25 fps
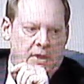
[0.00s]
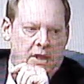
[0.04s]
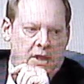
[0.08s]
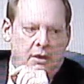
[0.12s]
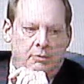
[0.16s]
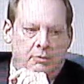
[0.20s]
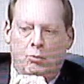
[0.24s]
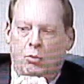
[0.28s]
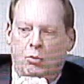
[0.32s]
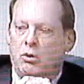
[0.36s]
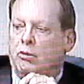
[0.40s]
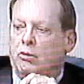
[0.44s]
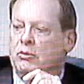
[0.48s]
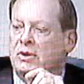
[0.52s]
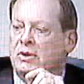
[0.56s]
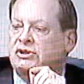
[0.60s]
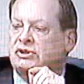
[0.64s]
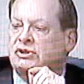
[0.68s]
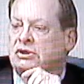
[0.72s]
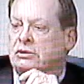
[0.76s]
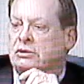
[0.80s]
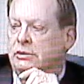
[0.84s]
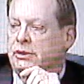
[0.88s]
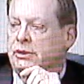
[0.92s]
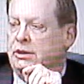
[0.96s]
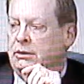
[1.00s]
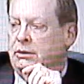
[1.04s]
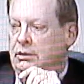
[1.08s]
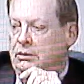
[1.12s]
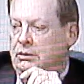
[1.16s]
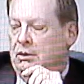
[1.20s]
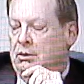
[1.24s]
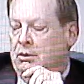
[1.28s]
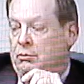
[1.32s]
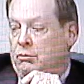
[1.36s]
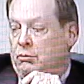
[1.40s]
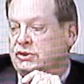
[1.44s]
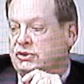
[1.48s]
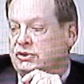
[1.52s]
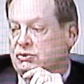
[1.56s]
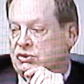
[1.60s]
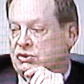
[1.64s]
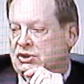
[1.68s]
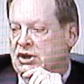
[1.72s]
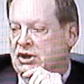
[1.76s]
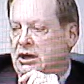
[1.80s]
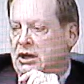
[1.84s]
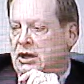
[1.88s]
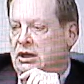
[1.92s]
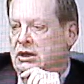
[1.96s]
And more recently, it was
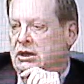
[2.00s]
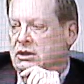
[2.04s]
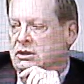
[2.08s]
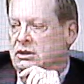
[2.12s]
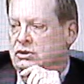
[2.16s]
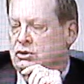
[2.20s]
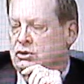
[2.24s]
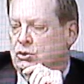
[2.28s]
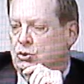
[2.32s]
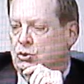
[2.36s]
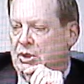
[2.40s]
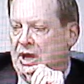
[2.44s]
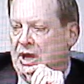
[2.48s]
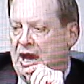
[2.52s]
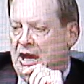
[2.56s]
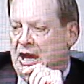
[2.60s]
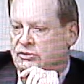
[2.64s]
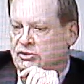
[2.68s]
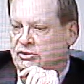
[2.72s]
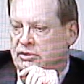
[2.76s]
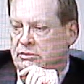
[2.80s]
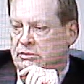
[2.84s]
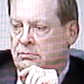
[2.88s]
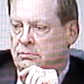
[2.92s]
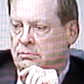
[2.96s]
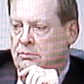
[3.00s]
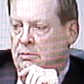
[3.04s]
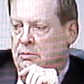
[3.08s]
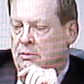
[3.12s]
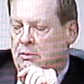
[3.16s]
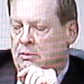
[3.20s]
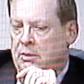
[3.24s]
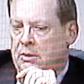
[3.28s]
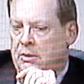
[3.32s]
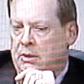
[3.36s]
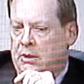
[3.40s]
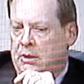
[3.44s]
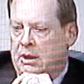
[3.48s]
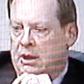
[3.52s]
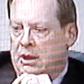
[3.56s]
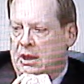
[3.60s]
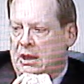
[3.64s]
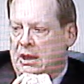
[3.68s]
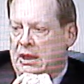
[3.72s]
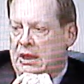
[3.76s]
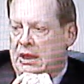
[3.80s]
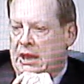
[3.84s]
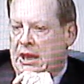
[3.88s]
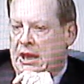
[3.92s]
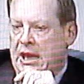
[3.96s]
studied in 2000.
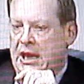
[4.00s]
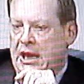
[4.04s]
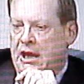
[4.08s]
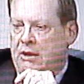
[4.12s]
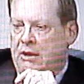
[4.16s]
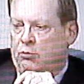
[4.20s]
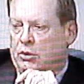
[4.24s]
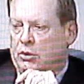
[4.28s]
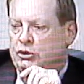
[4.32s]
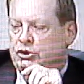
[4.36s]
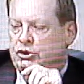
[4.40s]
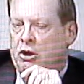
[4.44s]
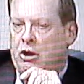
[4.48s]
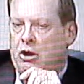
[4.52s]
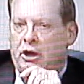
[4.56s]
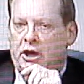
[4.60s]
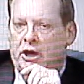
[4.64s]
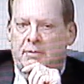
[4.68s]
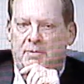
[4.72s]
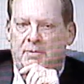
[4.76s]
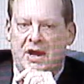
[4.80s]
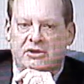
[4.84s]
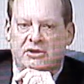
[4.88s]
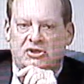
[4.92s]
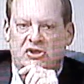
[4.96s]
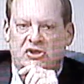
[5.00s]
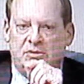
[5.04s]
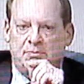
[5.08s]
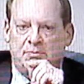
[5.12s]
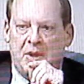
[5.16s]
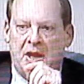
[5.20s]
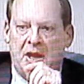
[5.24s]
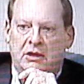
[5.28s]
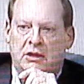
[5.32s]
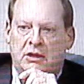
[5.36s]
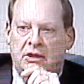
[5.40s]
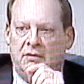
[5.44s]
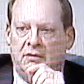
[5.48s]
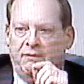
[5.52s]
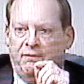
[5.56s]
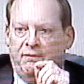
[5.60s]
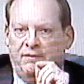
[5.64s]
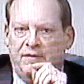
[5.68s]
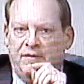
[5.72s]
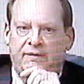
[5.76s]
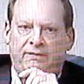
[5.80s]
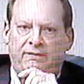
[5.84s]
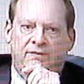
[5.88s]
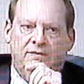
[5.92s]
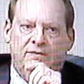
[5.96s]
And we're talking about spending
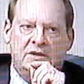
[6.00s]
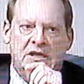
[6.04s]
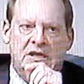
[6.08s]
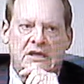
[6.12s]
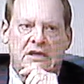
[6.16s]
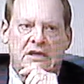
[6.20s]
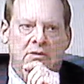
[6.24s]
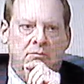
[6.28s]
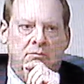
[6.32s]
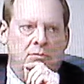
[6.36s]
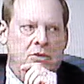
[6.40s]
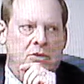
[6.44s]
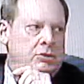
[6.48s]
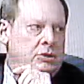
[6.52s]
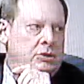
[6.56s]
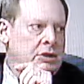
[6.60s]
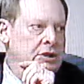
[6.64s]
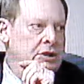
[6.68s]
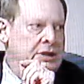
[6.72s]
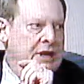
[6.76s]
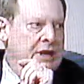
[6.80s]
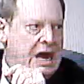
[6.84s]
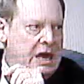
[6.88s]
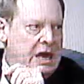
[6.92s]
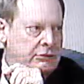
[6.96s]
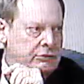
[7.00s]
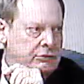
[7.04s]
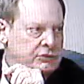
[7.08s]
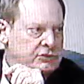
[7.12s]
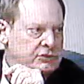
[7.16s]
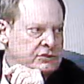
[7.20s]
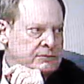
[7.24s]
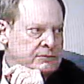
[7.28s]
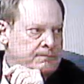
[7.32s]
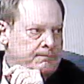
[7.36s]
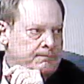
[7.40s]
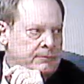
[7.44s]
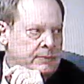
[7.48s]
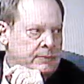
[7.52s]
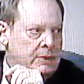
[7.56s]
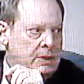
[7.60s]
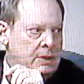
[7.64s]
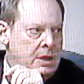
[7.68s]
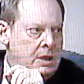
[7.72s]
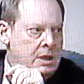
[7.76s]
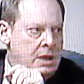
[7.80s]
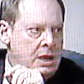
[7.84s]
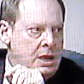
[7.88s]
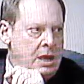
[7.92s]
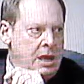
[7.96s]
$15 million.
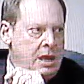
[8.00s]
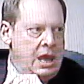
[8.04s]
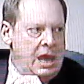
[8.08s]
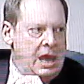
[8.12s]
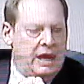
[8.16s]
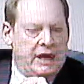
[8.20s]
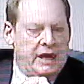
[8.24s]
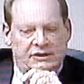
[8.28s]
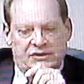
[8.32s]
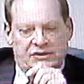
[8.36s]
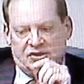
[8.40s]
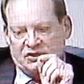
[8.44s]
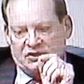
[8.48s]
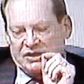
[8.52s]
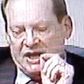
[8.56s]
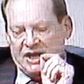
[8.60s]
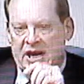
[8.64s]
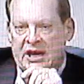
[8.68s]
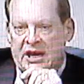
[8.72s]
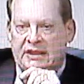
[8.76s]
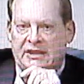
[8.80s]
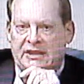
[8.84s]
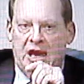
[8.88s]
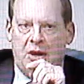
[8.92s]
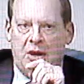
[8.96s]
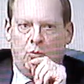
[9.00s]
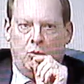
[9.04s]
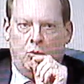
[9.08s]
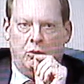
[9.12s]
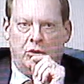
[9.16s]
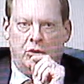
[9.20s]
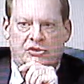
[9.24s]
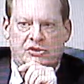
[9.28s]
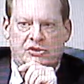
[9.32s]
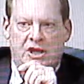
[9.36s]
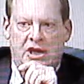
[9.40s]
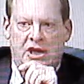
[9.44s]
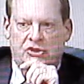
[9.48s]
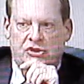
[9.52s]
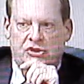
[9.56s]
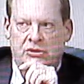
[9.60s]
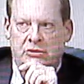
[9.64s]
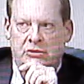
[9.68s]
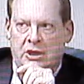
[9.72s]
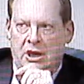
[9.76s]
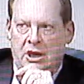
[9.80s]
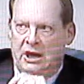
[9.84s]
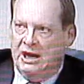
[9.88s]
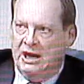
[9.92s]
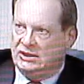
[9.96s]
And I said at that work
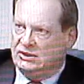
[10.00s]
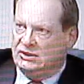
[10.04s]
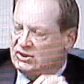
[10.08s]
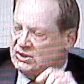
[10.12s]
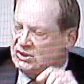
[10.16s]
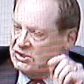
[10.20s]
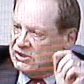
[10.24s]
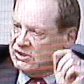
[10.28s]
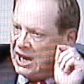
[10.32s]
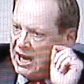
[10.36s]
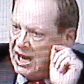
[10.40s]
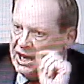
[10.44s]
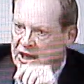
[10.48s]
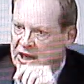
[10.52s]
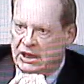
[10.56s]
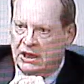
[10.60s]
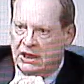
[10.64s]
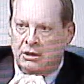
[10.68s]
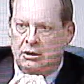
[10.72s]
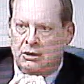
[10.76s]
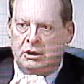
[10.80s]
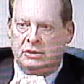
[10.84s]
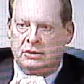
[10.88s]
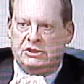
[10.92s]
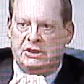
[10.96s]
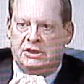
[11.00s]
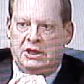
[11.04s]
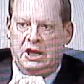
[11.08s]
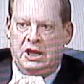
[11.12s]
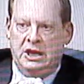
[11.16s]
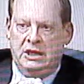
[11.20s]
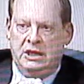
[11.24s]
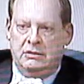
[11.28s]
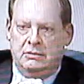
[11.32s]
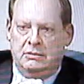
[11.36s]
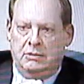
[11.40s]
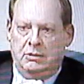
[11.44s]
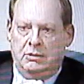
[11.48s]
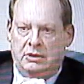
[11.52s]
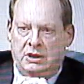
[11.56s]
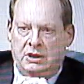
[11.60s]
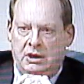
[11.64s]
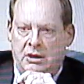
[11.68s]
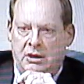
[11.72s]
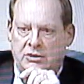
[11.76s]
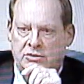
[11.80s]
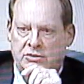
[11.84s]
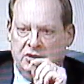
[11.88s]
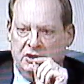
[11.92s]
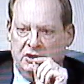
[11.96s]
session, and I say again on tonight,
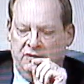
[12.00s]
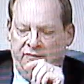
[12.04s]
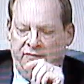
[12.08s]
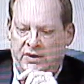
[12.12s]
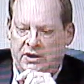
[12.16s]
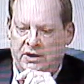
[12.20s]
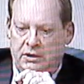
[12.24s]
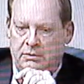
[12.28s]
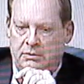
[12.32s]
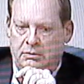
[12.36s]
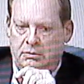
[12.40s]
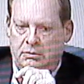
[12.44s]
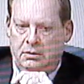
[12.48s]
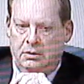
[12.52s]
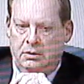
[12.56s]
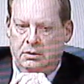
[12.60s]
on TV,